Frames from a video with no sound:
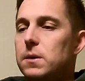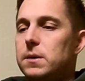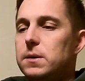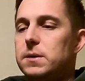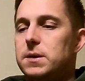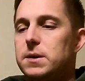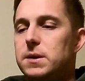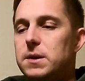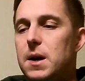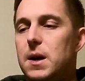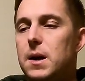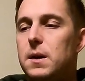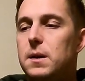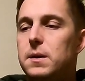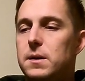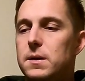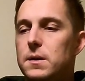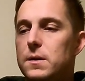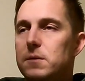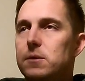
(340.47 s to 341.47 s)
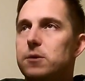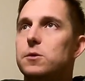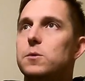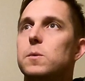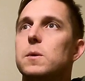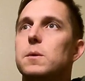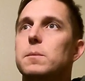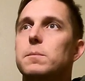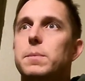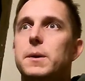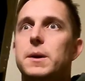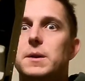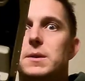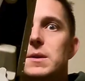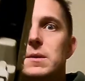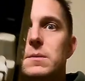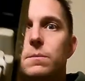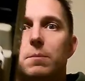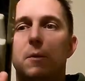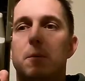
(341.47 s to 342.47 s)
and short because
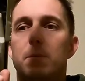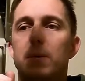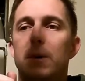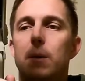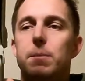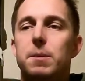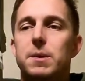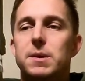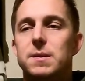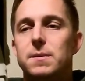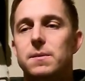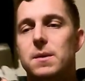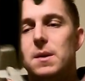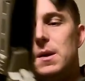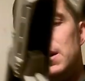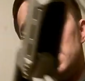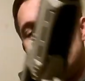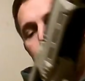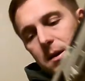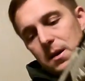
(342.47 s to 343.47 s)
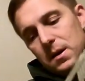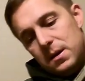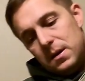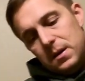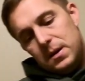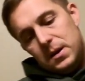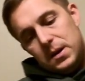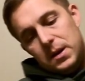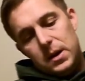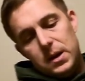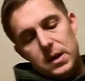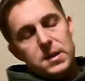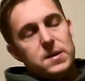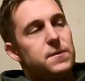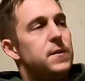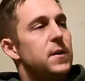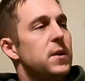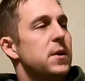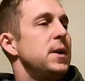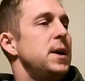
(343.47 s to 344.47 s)
it's a bullpup. It's a
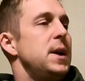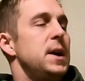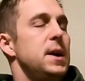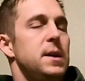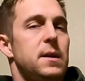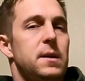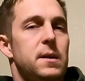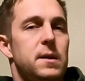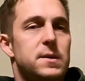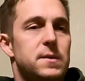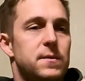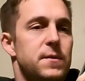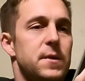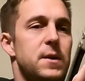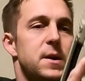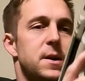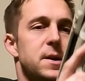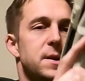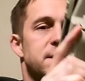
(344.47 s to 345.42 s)
very